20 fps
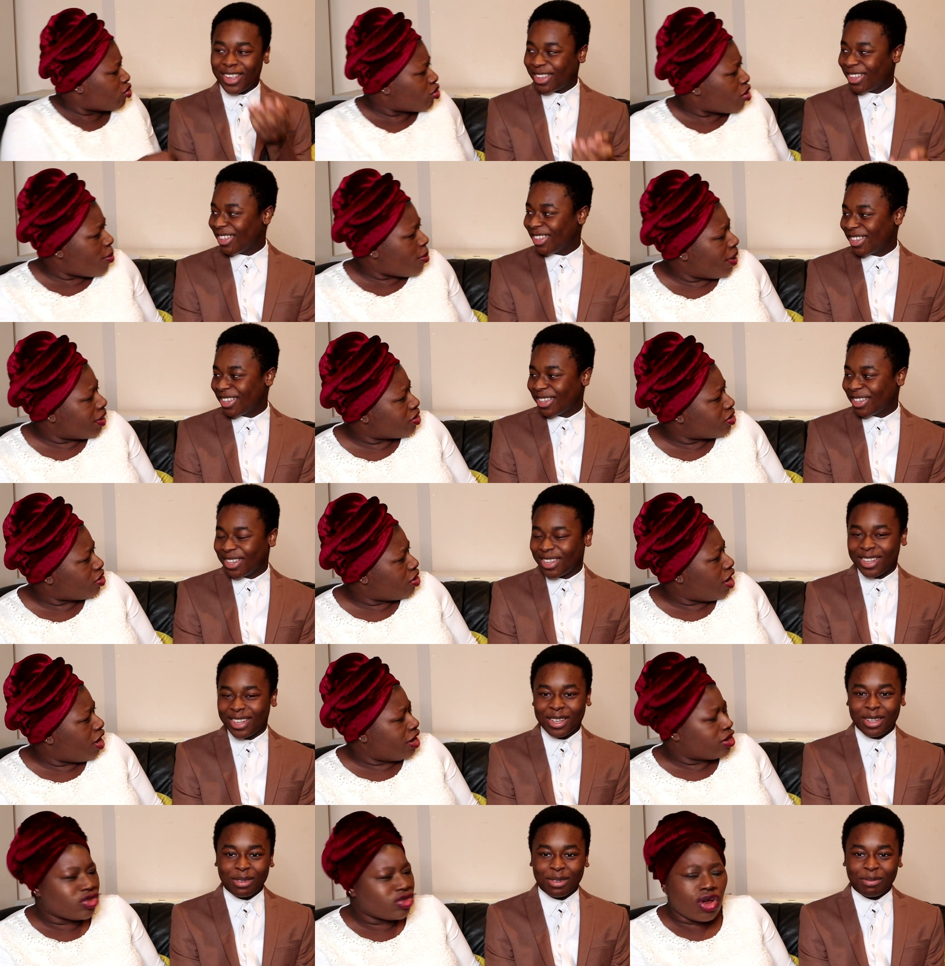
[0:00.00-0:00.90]
Speaker 1: to come
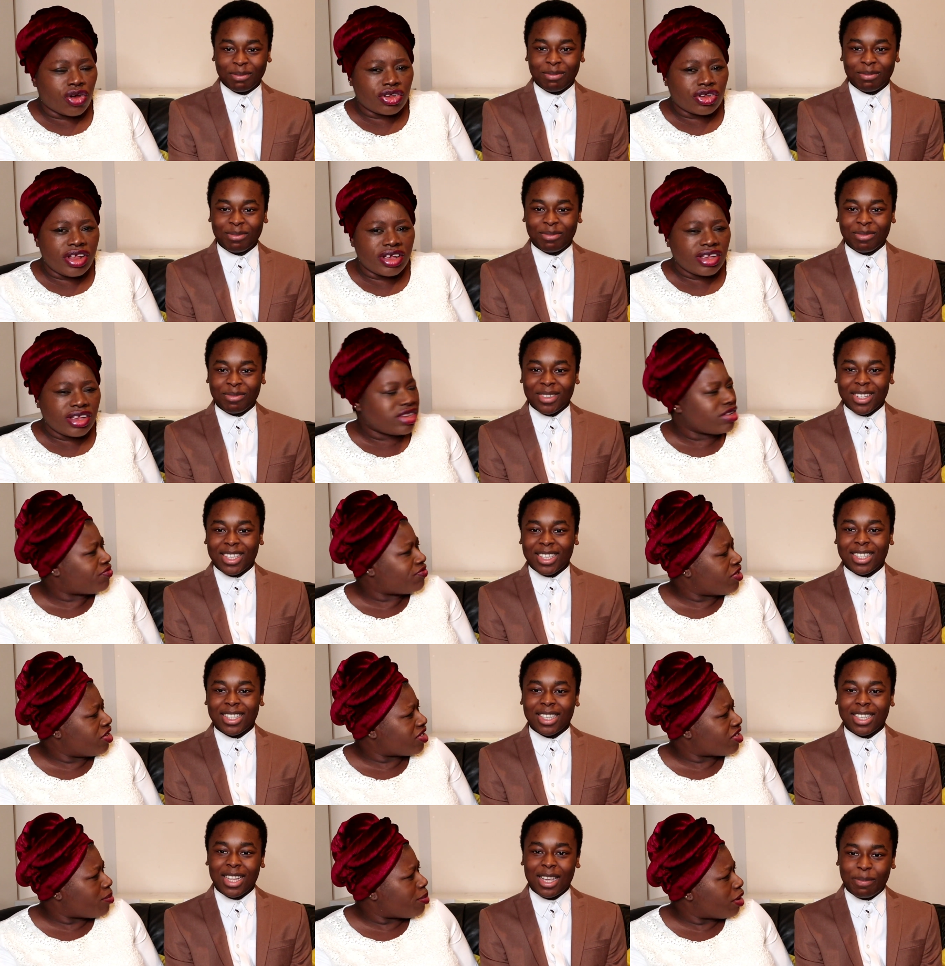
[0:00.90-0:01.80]
and uh, talk negative
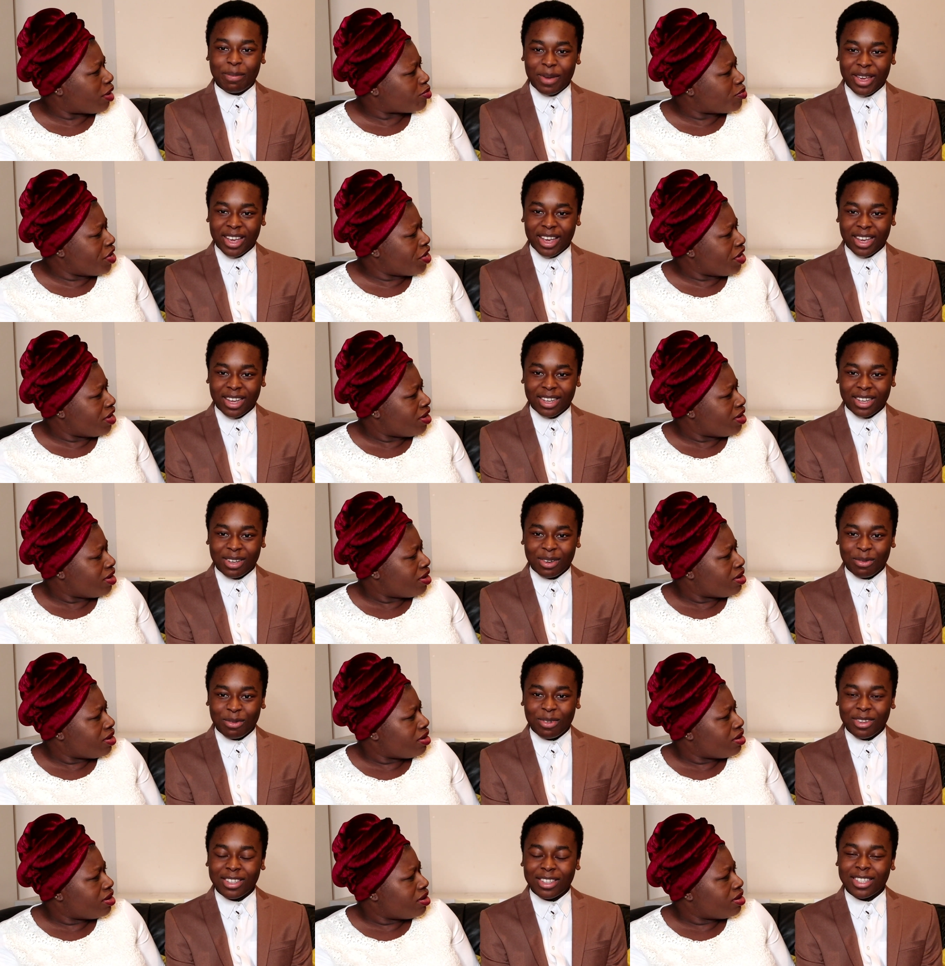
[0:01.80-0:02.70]
things about me?
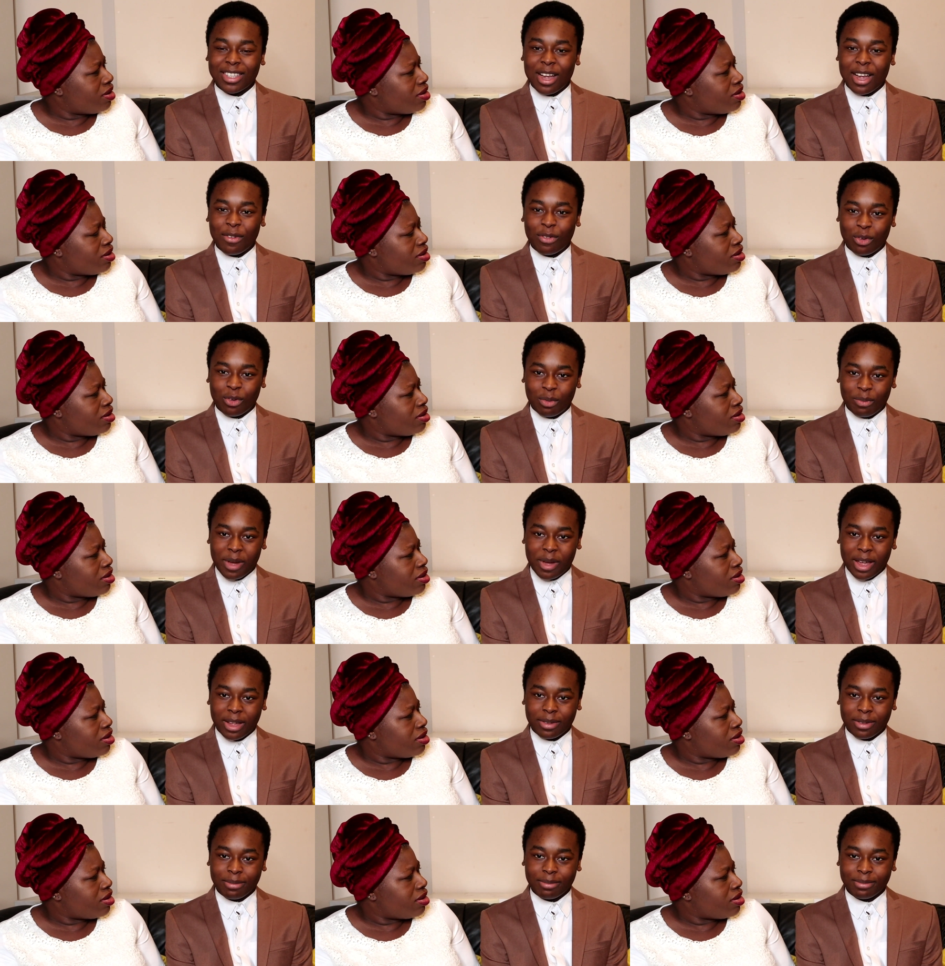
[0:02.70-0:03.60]
Speaker 2: with several
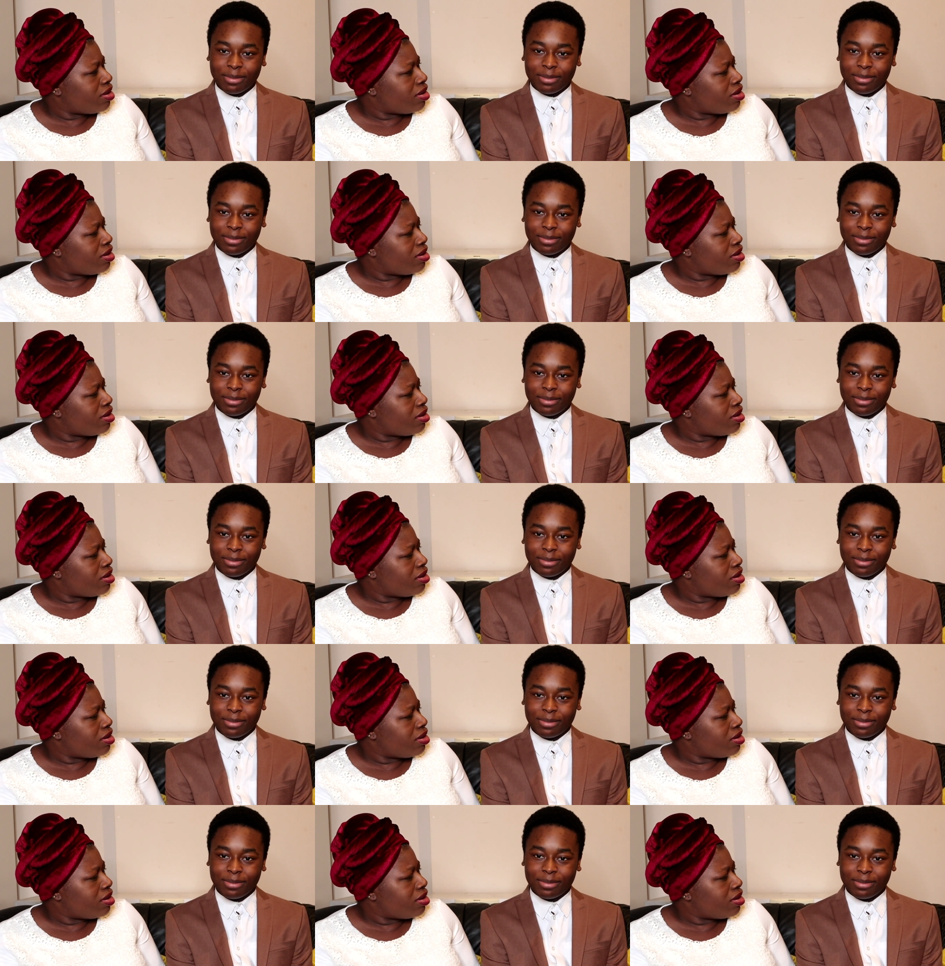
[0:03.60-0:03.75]
men.